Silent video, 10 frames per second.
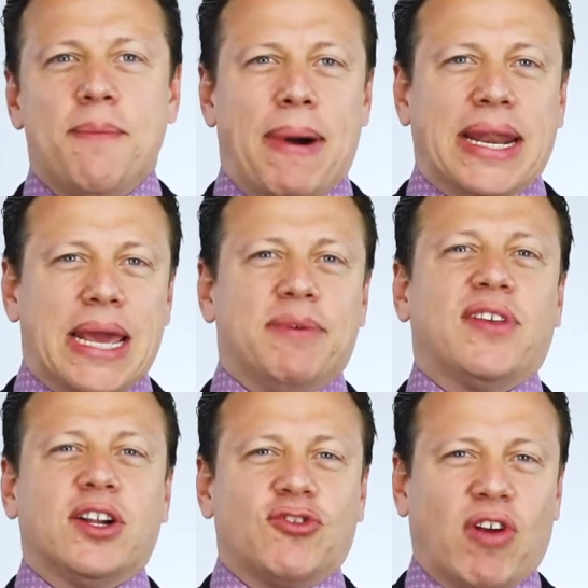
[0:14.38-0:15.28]
My name is
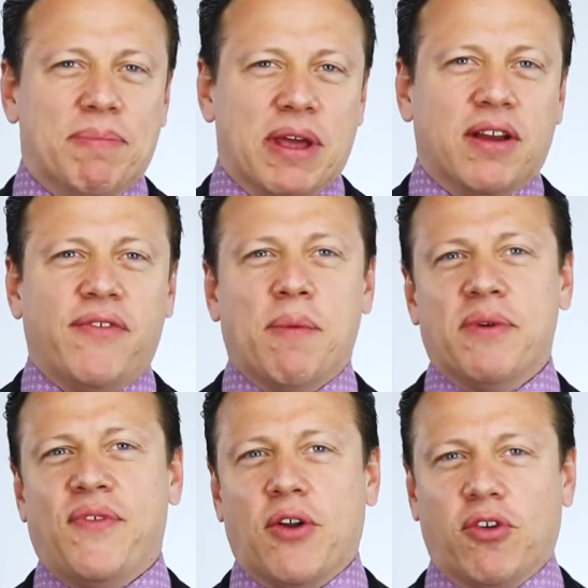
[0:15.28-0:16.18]
Andrei Mincov, I'm the
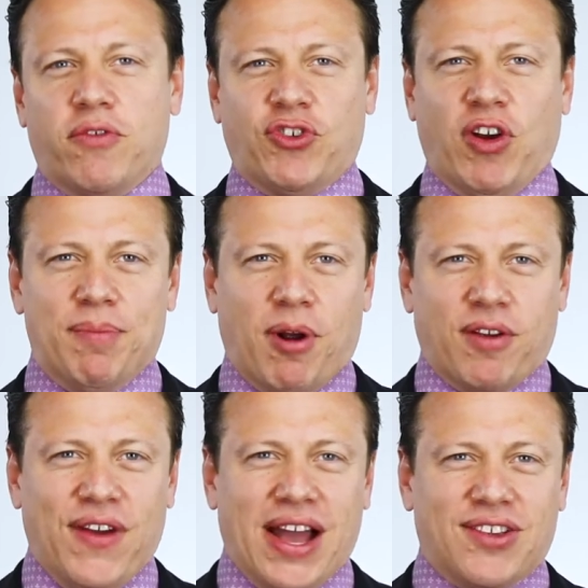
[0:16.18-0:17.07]
founder of Trademark
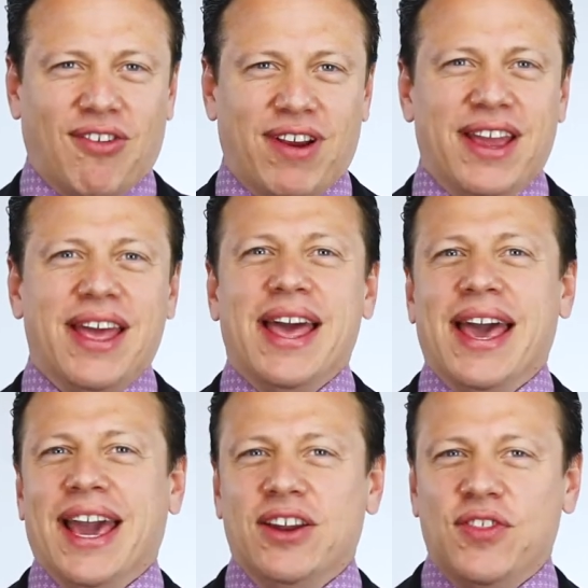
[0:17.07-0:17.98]
Factory,
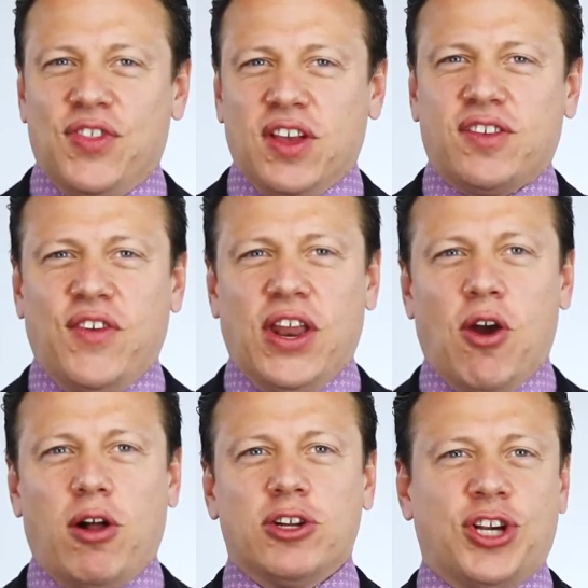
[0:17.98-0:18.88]
and in this
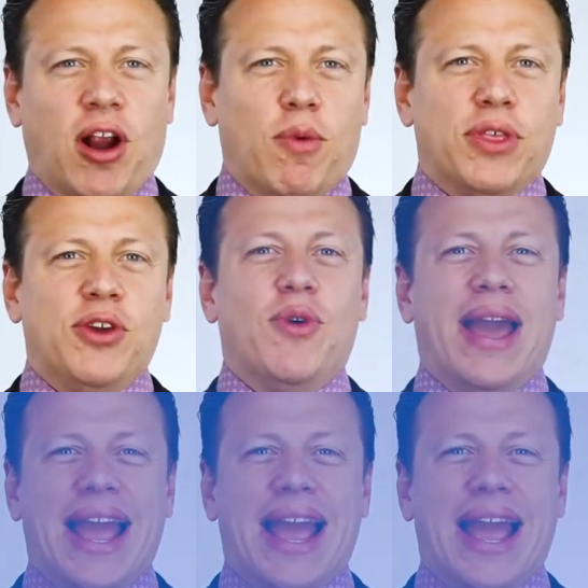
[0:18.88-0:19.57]
video, I'll share with you